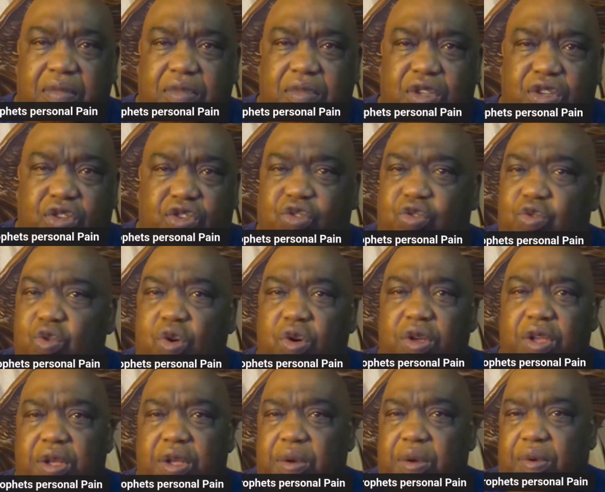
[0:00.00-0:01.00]
destroy
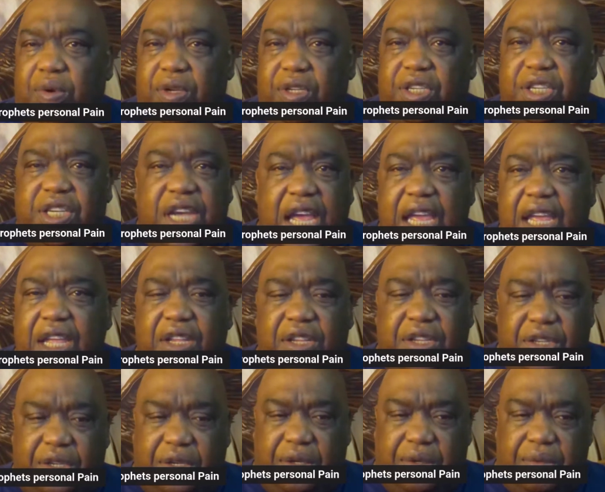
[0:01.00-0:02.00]
you or
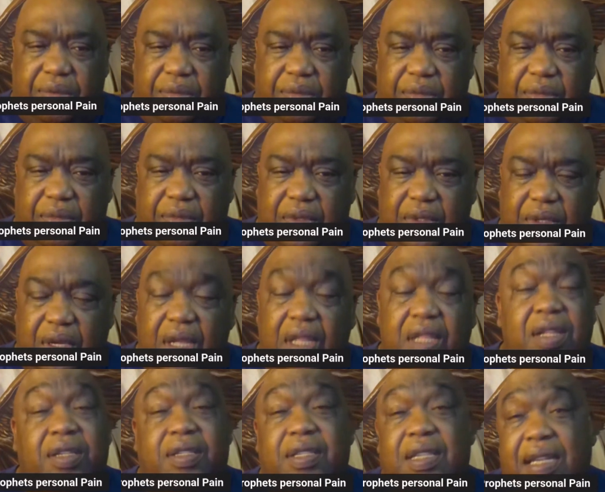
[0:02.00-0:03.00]
change you?
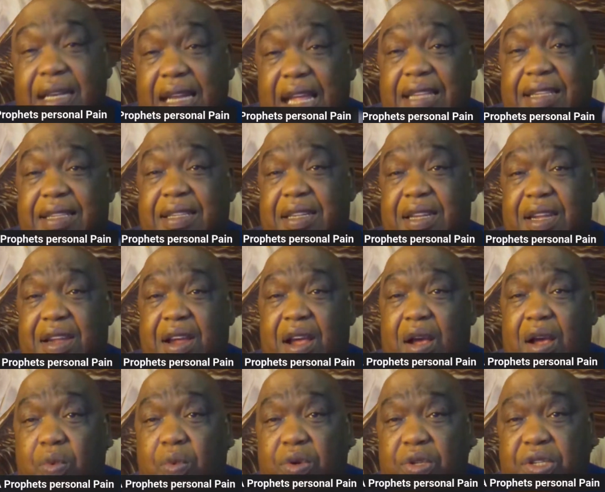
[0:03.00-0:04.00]
There's a lesson here I
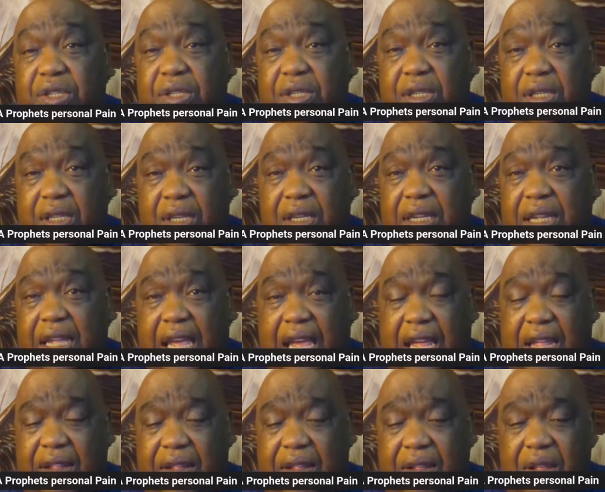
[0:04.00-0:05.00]
want you to look
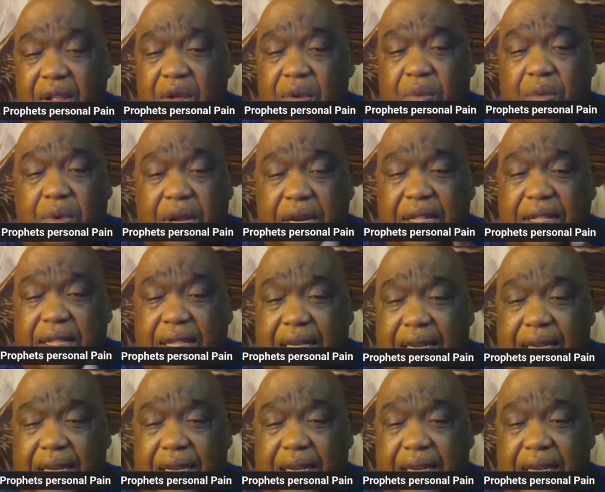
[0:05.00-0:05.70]
at. One of the